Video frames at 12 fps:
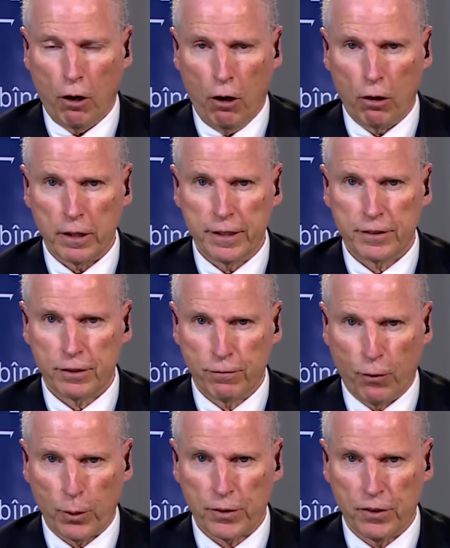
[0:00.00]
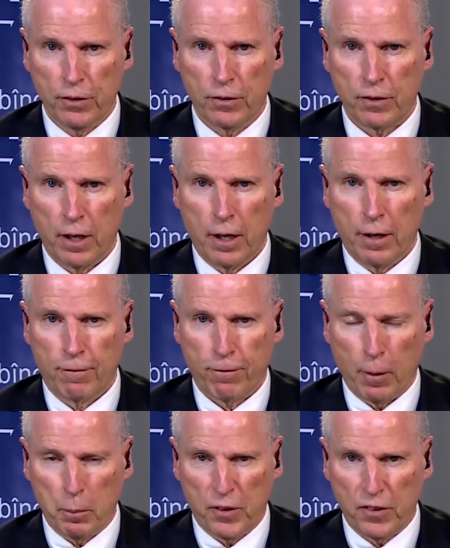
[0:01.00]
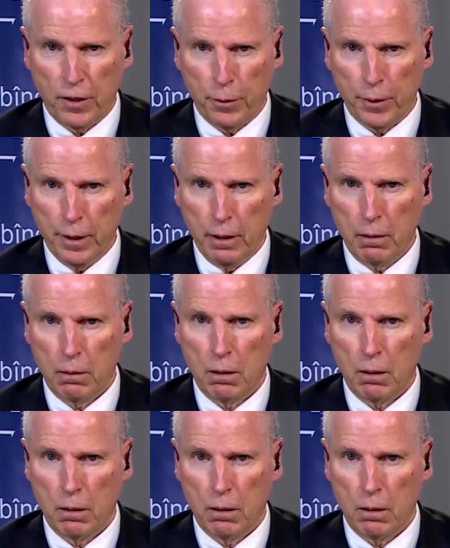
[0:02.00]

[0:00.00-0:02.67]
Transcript: all its forces from Syria.